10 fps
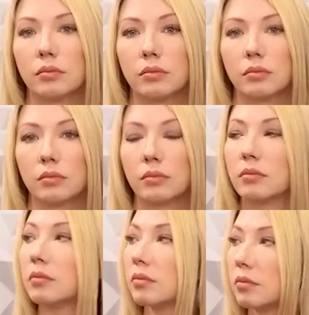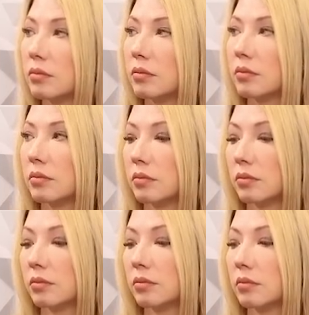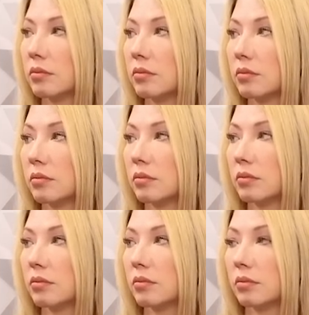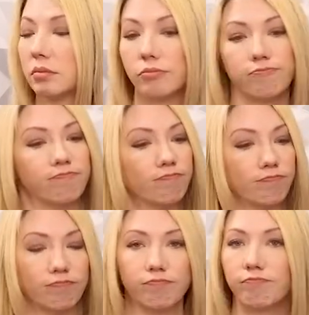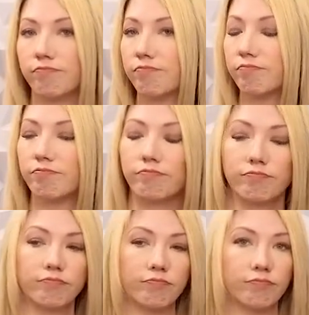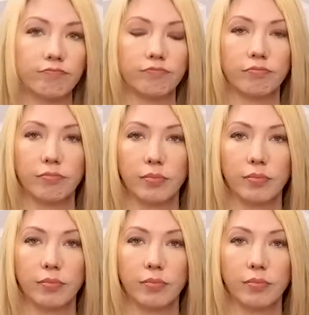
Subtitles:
This person isn't speaking.